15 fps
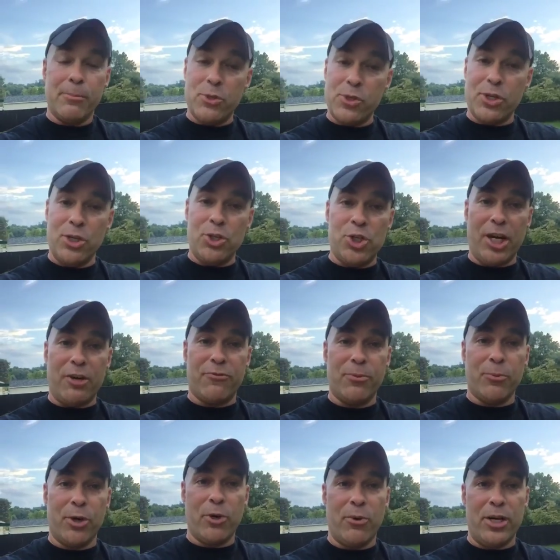I'm just going to check
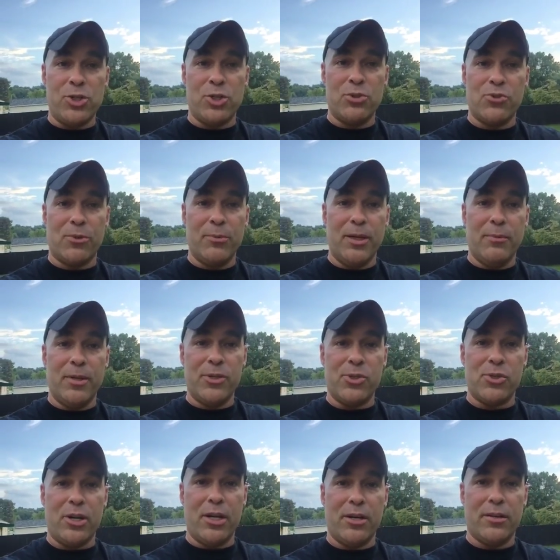for more questions from the
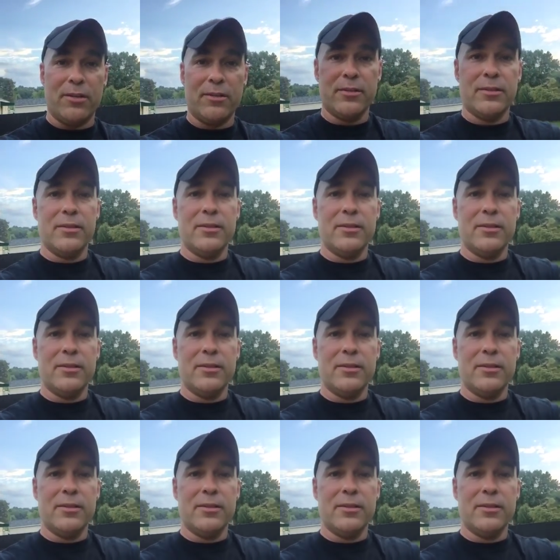administrator.